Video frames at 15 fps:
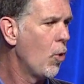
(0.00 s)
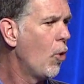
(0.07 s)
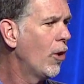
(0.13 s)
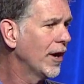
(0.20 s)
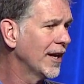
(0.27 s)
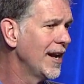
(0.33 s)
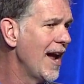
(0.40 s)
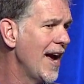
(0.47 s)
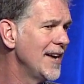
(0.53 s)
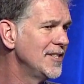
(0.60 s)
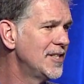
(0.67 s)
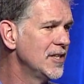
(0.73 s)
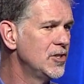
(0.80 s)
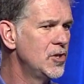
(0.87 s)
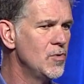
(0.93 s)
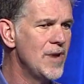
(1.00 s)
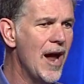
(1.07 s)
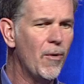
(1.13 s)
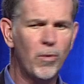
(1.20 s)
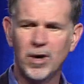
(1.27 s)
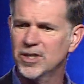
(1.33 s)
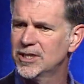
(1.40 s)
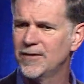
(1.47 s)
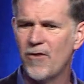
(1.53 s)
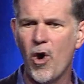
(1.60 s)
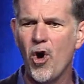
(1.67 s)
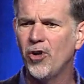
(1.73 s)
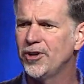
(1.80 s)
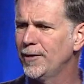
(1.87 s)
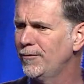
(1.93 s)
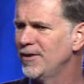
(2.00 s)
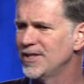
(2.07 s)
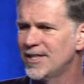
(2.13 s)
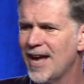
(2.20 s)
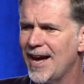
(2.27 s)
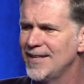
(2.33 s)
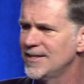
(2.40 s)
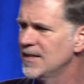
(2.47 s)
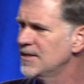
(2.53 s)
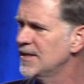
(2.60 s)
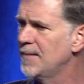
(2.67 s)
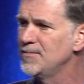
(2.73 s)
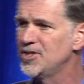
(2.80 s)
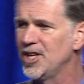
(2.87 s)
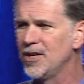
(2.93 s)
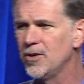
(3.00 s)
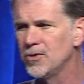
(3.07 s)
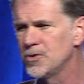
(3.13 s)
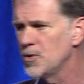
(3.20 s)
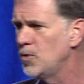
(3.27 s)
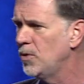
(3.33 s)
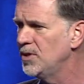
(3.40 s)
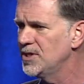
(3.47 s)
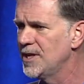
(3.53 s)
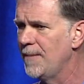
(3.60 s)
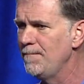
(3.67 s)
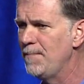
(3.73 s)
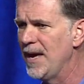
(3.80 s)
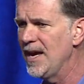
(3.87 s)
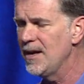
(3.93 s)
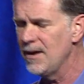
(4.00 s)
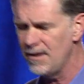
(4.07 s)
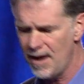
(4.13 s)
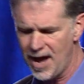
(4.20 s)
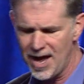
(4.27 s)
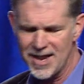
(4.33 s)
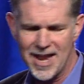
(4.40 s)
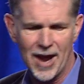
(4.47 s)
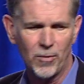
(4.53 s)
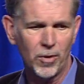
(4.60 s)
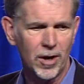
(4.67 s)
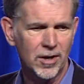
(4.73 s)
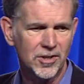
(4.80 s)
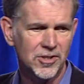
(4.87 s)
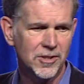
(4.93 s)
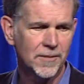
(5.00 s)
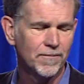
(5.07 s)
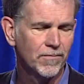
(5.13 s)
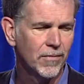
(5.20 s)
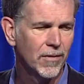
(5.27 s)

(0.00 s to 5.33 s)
organized into networks of all different sizes, some single schools, some big networks.